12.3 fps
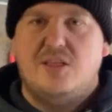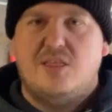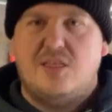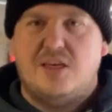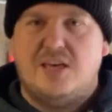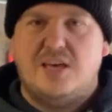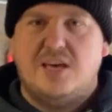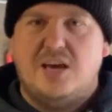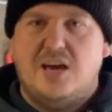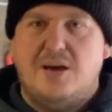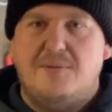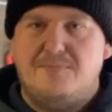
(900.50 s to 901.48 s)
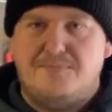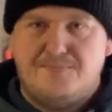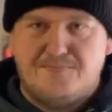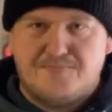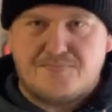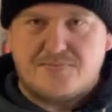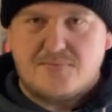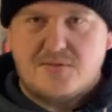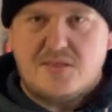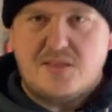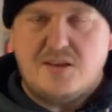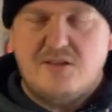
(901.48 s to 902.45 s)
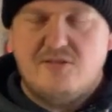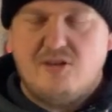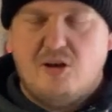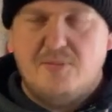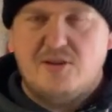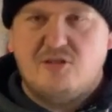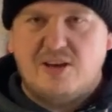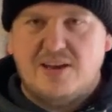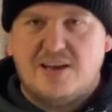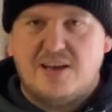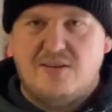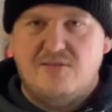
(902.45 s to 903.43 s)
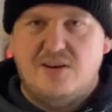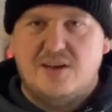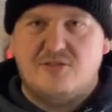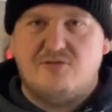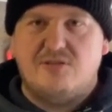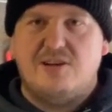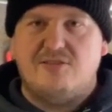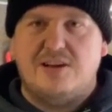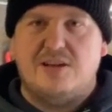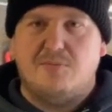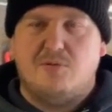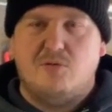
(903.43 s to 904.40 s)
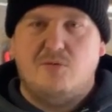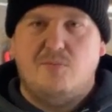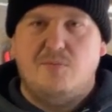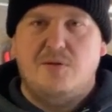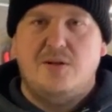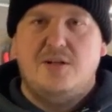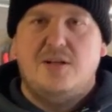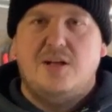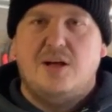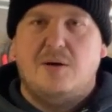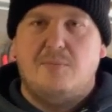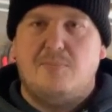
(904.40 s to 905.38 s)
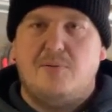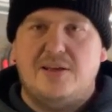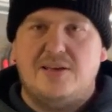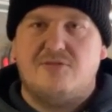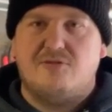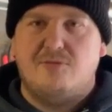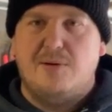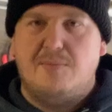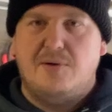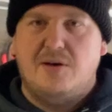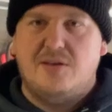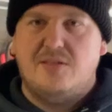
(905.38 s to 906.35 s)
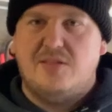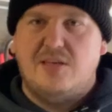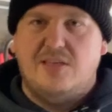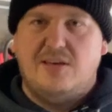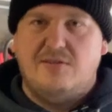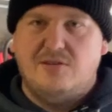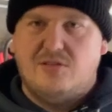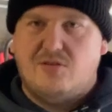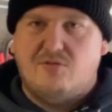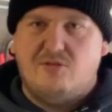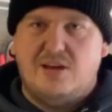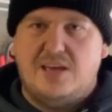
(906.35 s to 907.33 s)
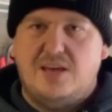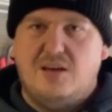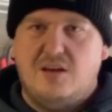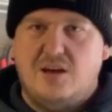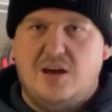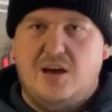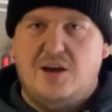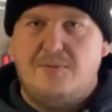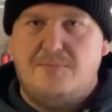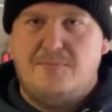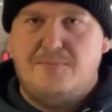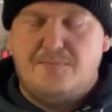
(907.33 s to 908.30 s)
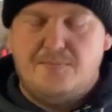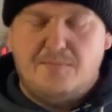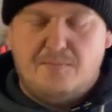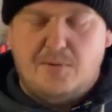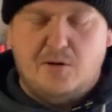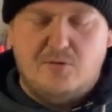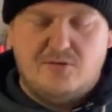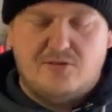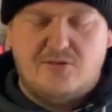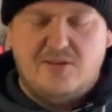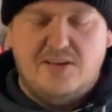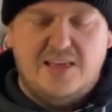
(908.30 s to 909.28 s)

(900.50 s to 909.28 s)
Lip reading: the timing chain cover. It's really, really important. please remember that there are three bolts